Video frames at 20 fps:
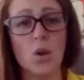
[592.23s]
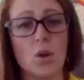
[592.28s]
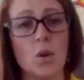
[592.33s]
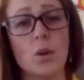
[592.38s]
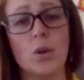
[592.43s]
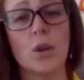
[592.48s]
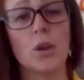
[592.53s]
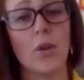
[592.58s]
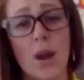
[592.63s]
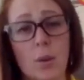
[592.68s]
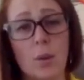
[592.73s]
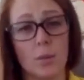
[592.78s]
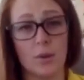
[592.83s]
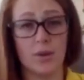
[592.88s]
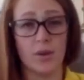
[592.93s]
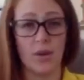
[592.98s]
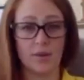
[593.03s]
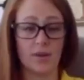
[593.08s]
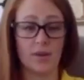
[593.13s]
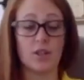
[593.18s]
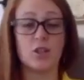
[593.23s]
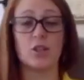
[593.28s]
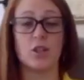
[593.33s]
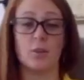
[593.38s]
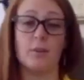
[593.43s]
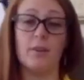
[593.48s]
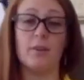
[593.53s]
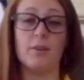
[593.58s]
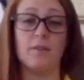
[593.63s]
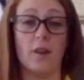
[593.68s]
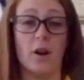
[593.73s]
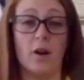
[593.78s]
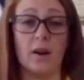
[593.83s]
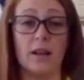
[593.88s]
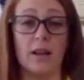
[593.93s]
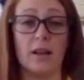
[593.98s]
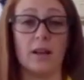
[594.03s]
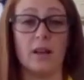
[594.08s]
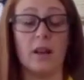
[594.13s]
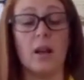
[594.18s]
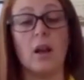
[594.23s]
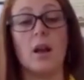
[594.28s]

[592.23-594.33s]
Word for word: on the ground with you and they should be fine.